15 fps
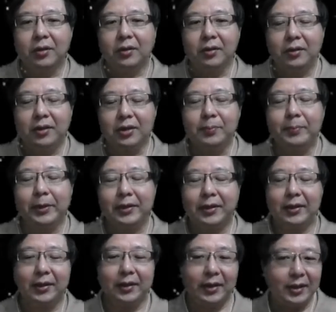This
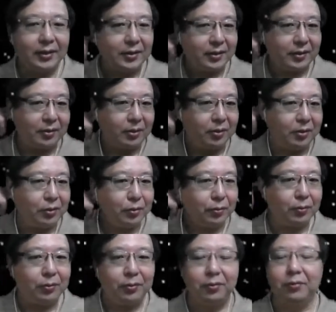particular case,
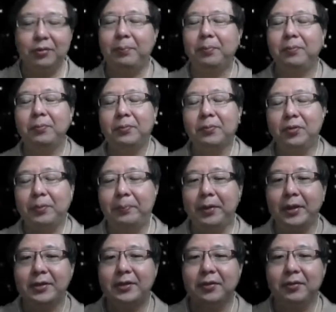to
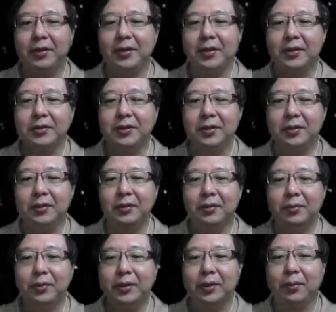replace the recursion
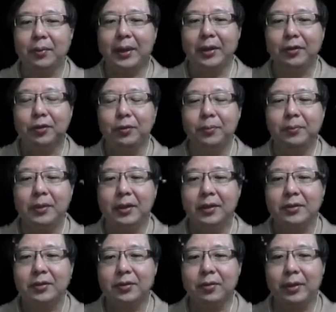with a while loop,
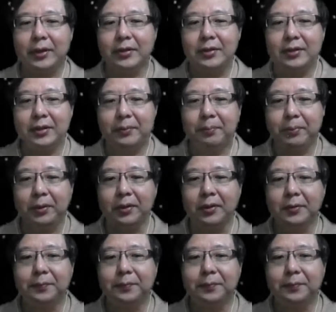is quite simple.